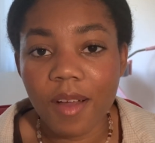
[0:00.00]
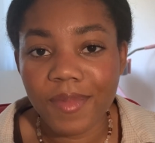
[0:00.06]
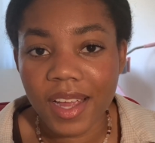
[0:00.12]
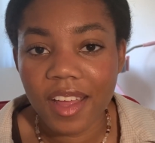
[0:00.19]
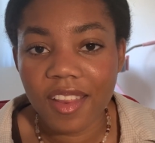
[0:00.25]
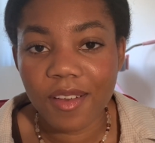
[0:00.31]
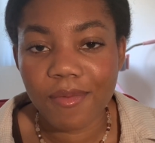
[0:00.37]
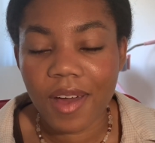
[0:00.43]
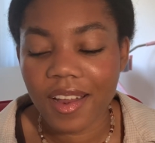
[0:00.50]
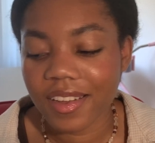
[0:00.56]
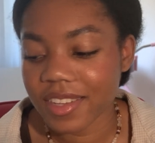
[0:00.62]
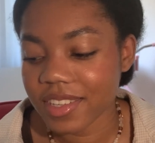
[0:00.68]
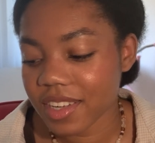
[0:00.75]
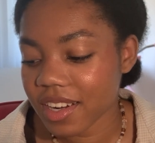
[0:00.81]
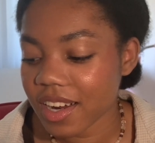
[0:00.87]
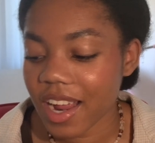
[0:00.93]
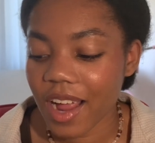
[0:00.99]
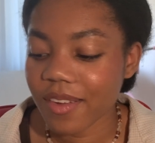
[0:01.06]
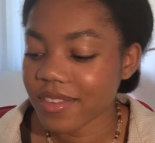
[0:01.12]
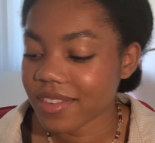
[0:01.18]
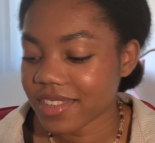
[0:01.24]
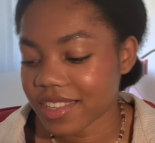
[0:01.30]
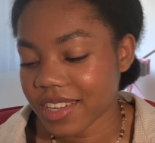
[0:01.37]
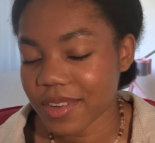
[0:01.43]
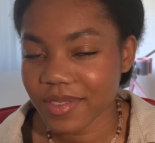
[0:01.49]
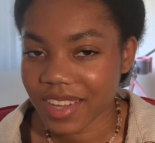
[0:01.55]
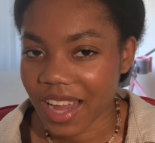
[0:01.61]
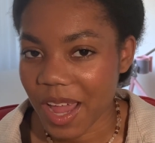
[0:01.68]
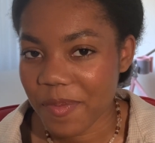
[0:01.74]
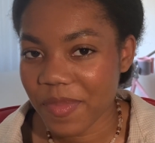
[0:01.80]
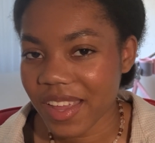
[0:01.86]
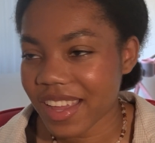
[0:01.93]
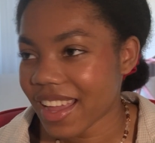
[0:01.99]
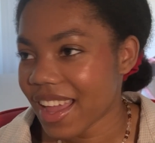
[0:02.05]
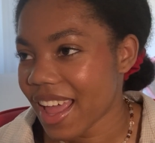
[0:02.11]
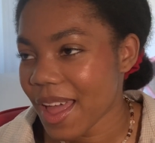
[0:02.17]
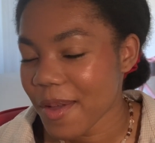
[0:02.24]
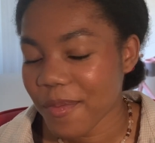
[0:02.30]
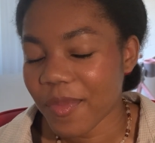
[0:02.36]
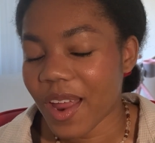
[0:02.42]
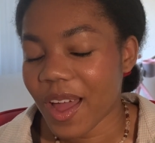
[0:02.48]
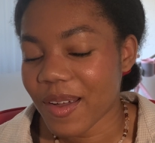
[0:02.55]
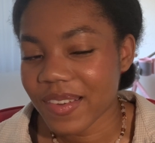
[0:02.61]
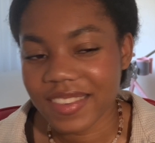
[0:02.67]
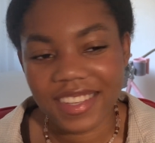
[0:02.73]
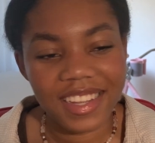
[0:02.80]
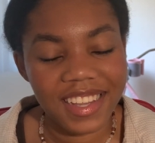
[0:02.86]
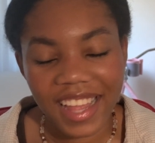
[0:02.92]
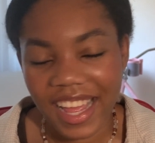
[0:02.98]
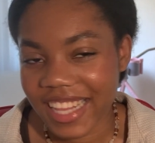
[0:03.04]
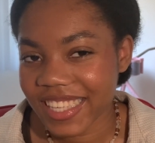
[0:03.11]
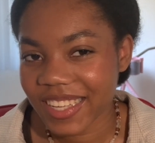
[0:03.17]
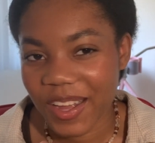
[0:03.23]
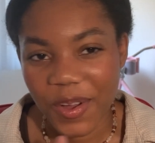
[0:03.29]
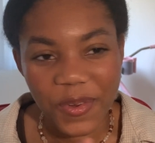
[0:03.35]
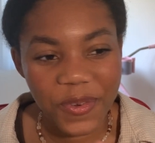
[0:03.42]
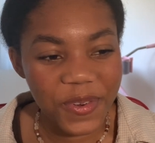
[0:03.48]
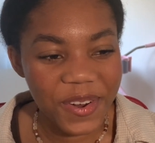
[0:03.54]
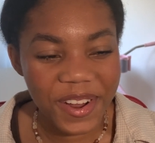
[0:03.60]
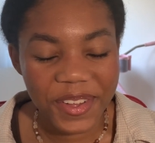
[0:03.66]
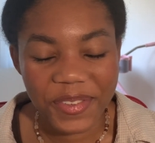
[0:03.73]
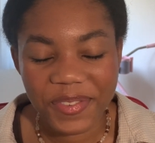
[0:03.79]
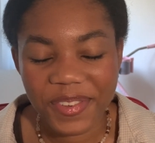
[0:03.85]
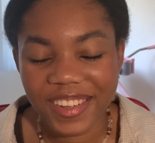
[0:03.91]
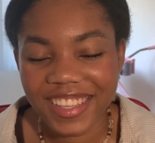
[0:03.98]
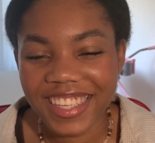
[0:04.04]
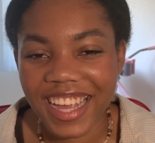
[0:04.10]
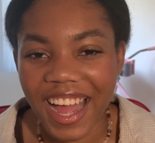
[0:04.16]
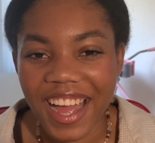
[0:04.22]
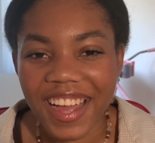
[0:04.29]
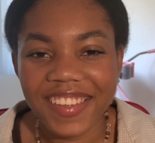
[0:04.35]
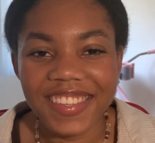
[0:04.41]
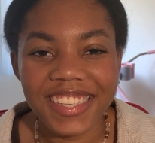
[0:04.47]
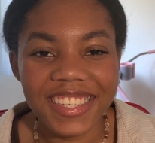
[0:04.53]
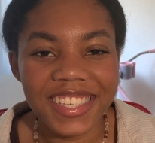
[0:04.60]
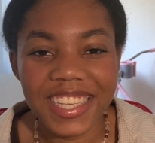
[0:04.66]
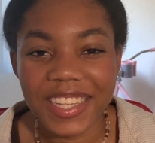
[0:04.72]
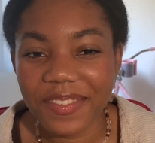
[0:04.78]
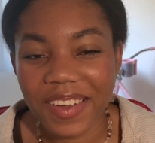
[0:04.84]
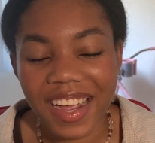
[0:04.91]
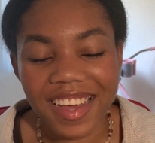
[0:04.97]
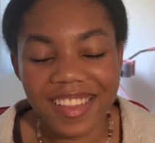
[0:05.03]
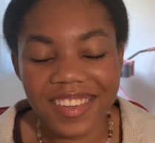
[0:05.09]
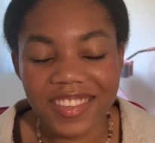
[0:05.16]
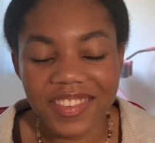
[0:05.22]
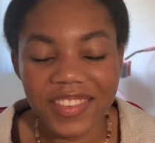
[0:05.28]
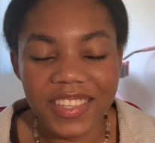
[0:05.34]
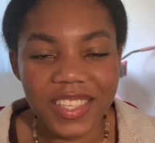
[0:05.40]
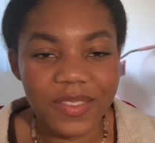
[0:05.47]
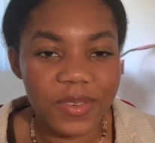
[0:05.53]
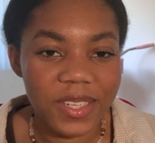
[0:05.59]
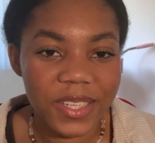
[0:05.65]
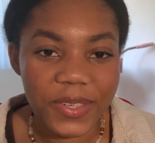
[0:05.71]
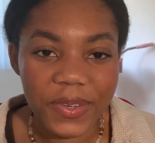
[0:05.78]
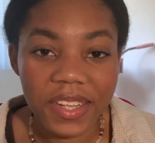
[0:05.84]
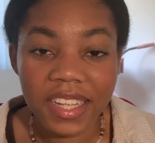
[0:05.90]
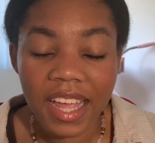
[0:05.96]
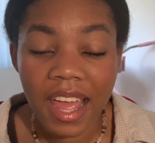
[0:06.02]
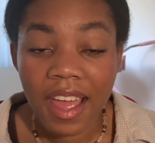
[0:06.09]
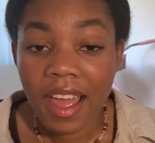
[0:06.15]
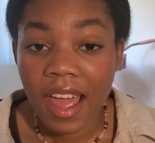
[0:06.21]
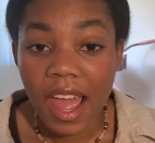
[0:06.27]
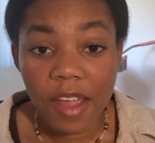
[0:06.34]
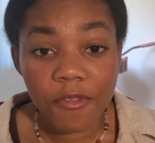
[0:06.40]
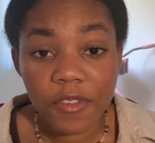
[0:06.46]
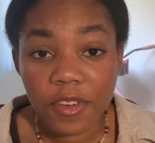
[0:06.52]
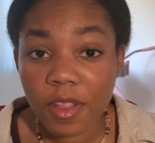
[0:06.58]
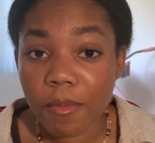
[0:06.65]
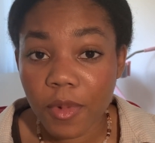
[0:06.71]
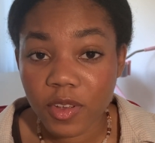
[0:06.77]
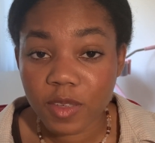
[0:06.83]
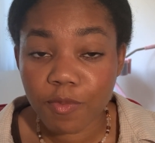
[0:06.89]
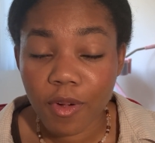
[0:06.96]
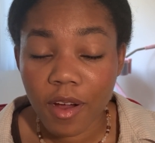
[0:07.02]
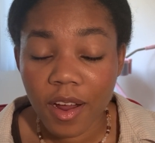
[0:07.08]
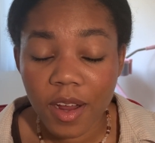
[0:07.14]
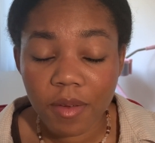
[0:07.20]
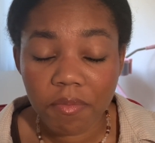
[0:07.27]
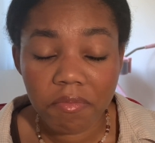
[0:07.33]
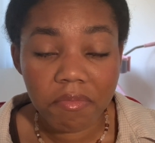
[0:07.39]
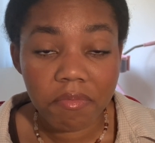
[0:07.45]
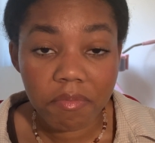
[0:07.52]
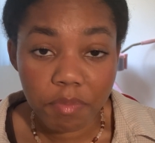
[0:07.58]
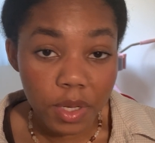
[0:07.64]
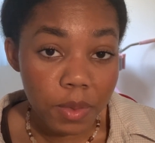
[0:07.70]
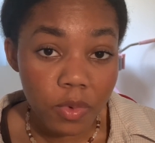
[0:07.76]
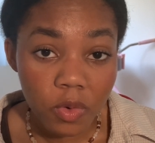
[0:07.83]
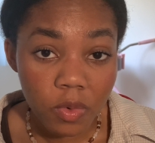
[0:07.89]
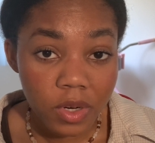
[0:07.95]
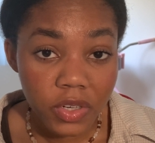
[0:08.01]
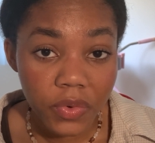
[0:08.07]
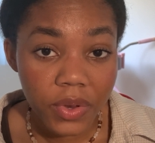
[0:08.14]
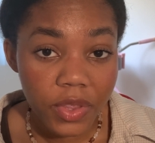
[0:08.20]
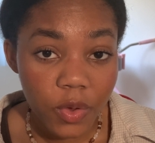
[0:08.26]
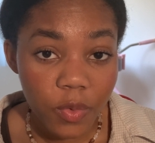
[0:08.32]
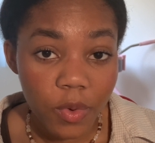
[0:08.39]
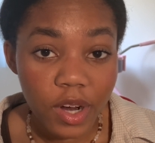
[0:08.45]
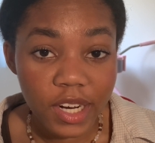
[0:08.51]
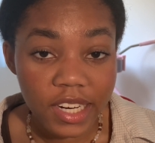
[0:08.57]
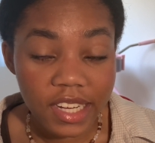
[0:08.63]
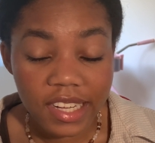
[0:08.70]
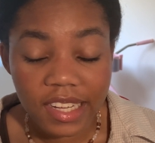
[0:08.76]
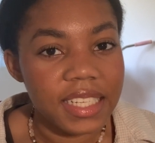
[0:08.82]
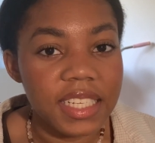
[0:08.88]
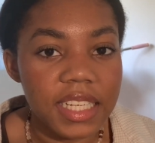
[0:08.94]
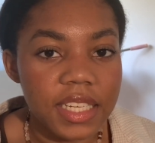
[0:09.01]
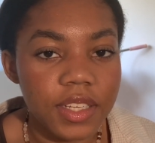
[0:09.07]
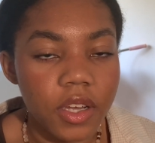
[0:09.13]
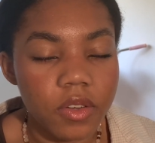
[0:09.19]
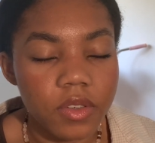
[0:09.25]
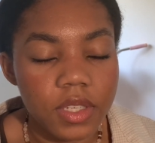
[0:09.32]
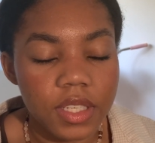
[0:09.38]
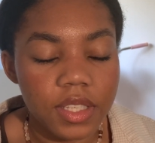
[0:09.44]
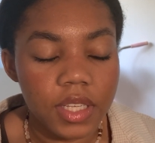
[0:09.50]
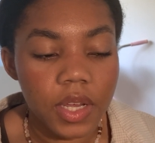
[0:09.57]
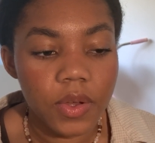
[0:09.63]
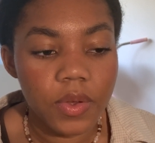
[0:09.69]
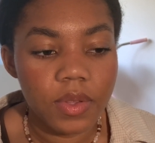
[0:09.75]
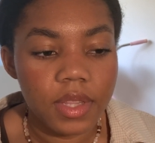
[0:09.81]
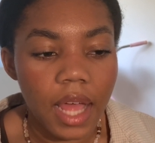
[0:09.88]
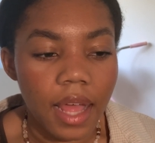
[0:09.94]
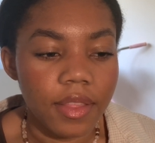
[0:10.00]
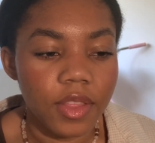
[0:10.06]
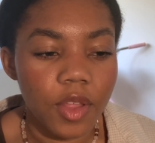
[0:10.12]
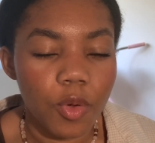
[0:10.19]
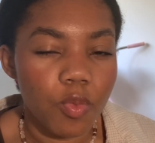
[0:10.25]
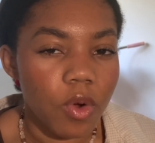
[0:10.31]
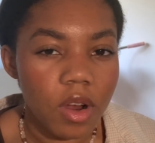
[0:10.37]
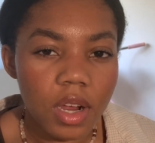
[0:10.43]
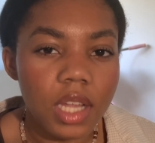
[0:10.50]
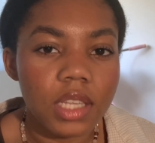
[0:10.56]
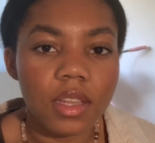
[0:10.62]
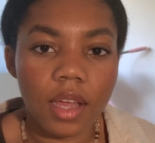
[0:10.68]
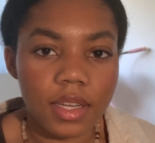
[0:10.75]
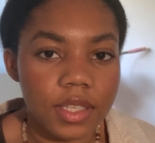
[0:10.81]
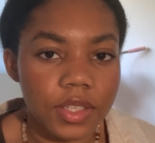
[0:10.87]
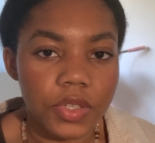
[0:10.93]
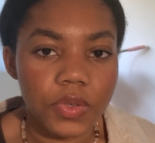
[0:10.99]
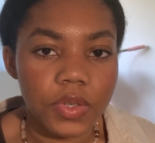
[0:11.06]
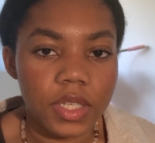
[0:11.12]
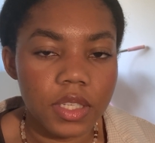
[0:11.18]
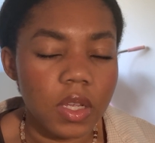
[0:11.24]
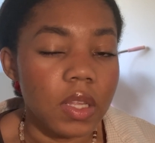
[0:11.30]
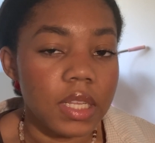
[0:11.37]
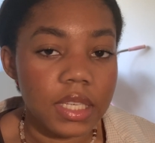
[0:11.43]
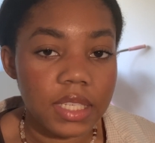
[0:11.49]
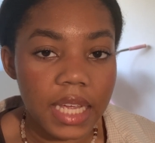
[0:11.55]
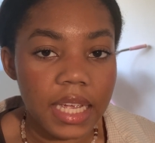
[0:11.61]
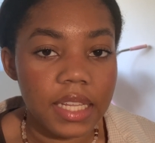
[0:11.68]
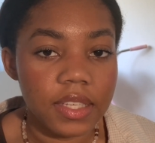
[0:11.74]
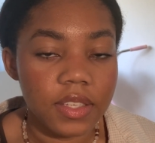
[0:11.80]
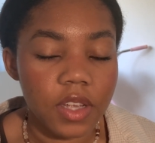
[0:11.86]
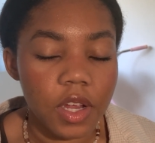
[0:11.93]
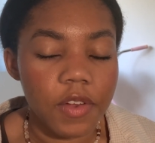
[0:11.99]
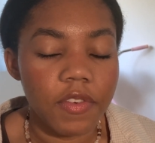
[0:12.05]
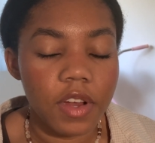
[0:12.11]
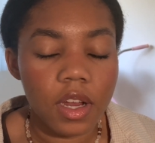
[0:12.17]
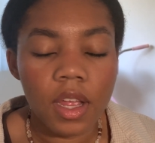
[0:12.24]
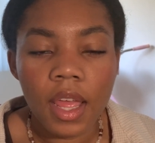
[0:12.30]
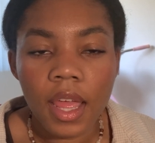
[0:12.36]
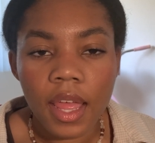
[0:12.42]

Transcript: on my other monitor, I was, typing, but I was glancing over a few times to see what other students were doing. And for the most part, people were doing their work. I did notice though that there weren't a lot of students on the second server.